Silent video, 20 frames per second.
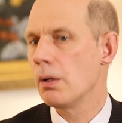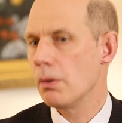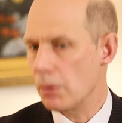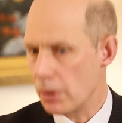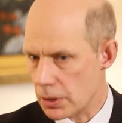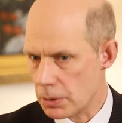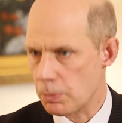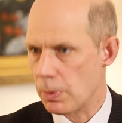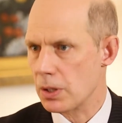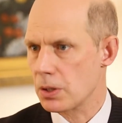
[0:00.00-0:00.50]

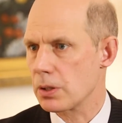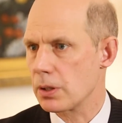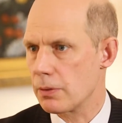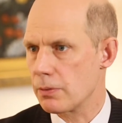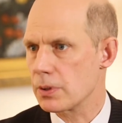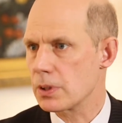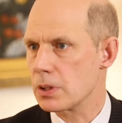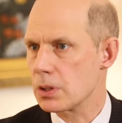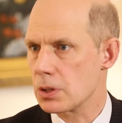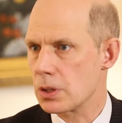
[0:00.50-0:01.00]
especially
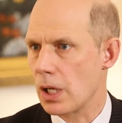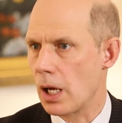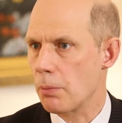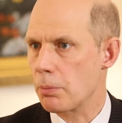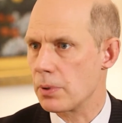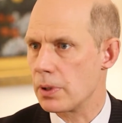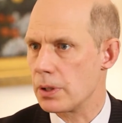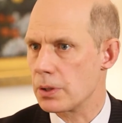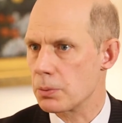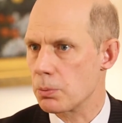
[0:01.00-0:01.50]
if it's in
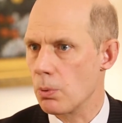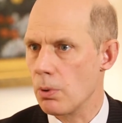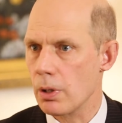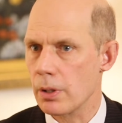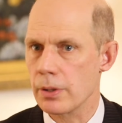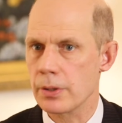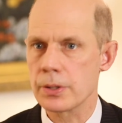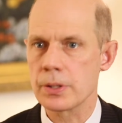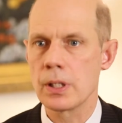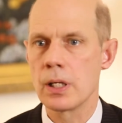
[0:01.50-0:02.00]
Japanese
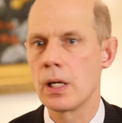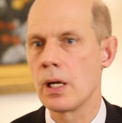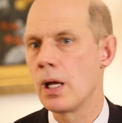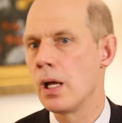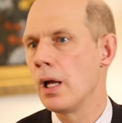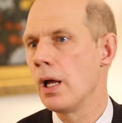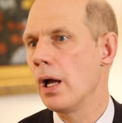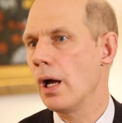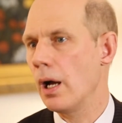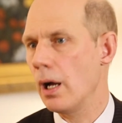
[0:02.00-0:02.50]
waters,
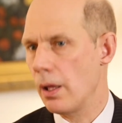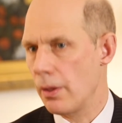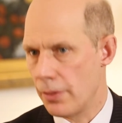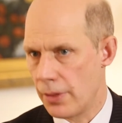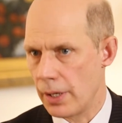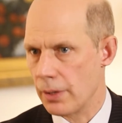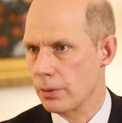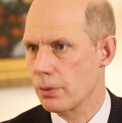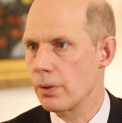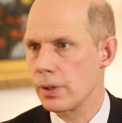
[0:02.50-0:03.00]

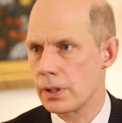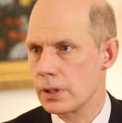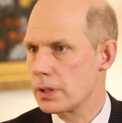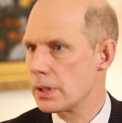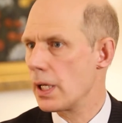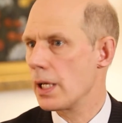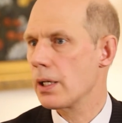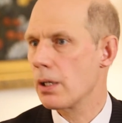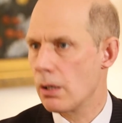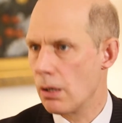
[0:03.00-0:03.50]
they're going to
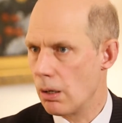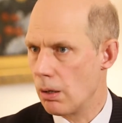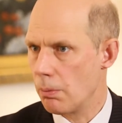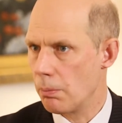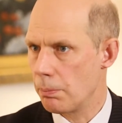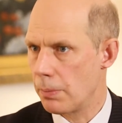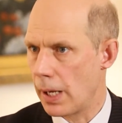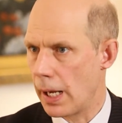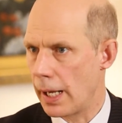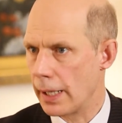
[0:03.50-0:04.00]
take
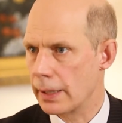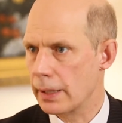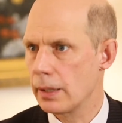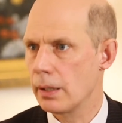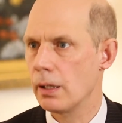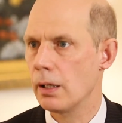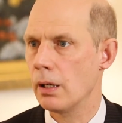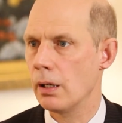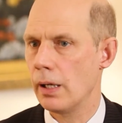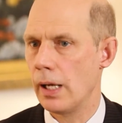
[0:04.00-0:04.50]
back
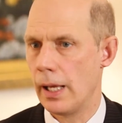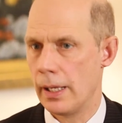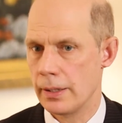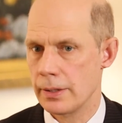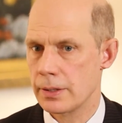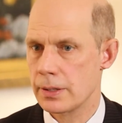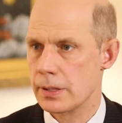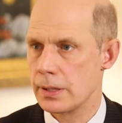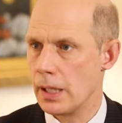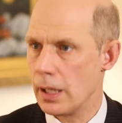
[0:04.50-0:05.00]

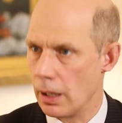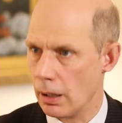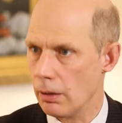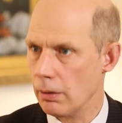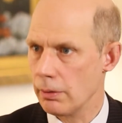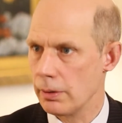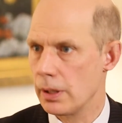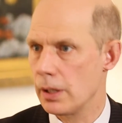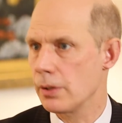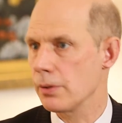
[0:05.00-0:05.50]
and
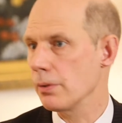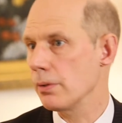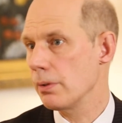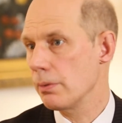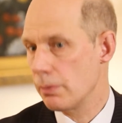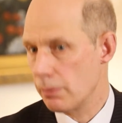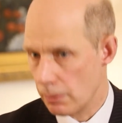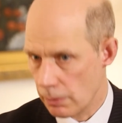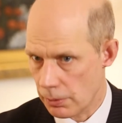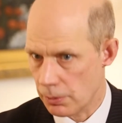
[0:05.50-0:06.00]
sell either
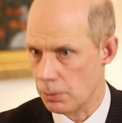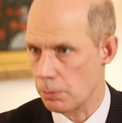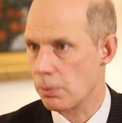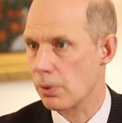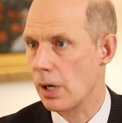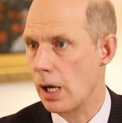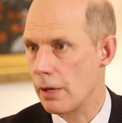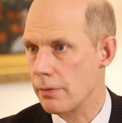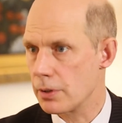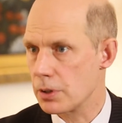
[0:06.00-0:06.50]
through
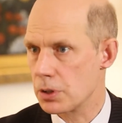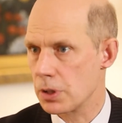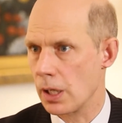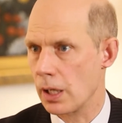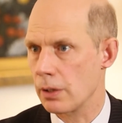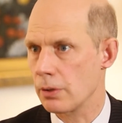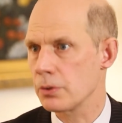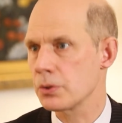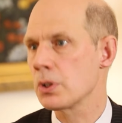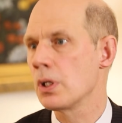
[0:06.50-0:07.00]
private
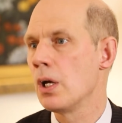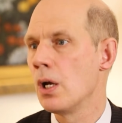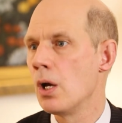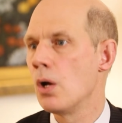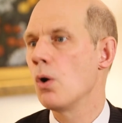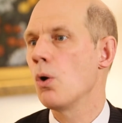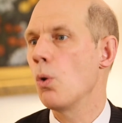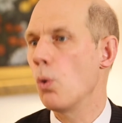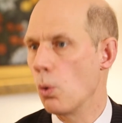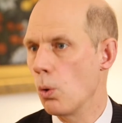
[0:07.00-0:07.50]
channels
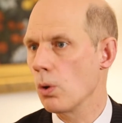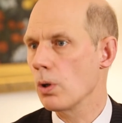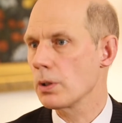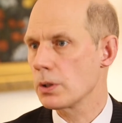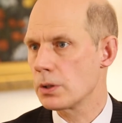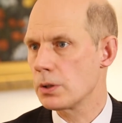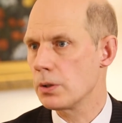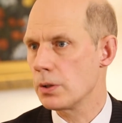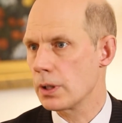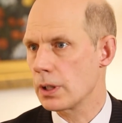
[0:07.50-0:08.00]
or
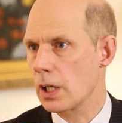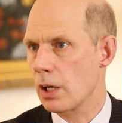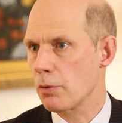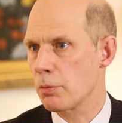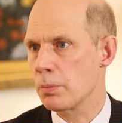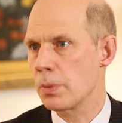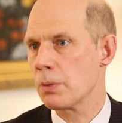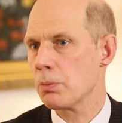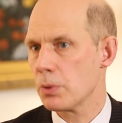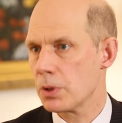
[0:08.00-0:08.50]
to the
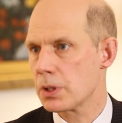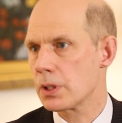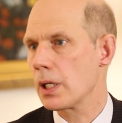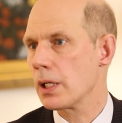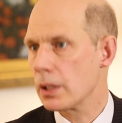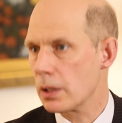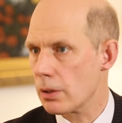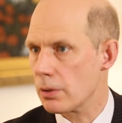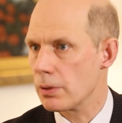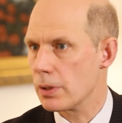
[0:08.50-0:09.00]
government, which
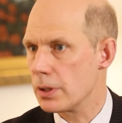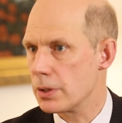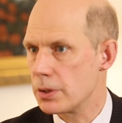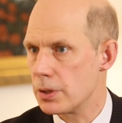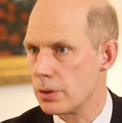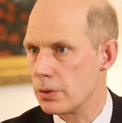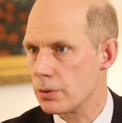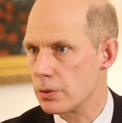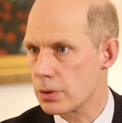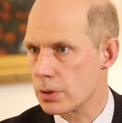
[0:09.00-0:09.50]
then is
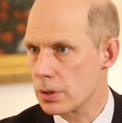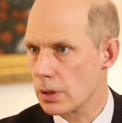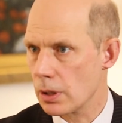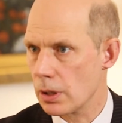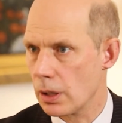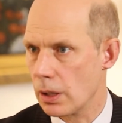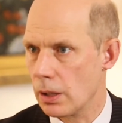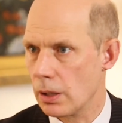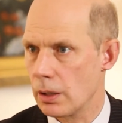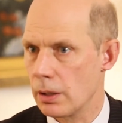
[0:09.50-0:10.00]
used
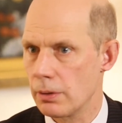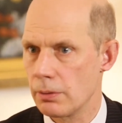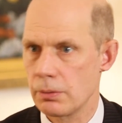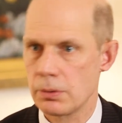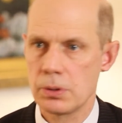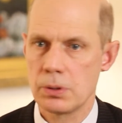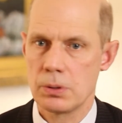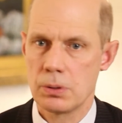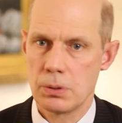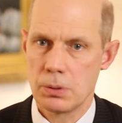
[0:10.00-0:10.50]

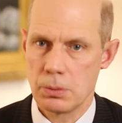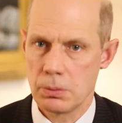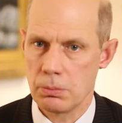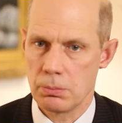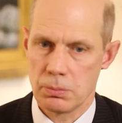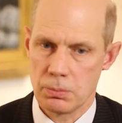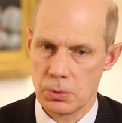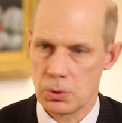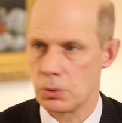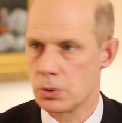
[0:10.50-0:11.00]

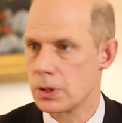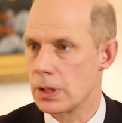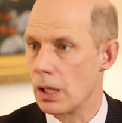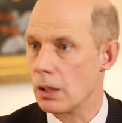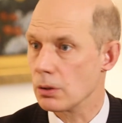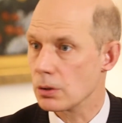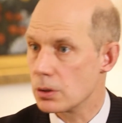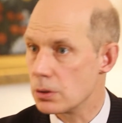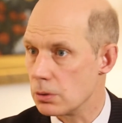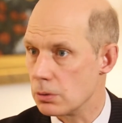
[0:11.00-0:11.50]
to
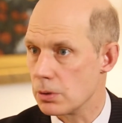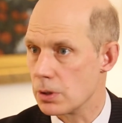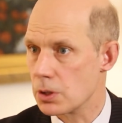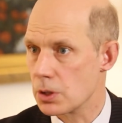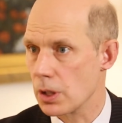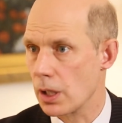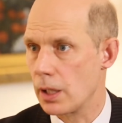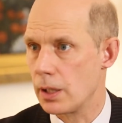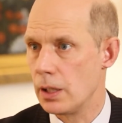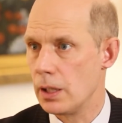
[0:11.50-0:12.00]
sell to the
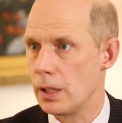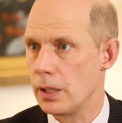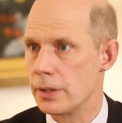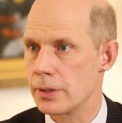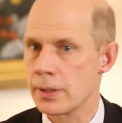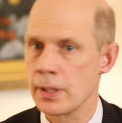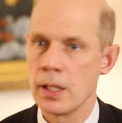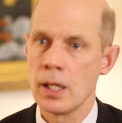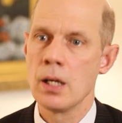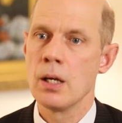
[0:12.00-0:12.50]
Chinese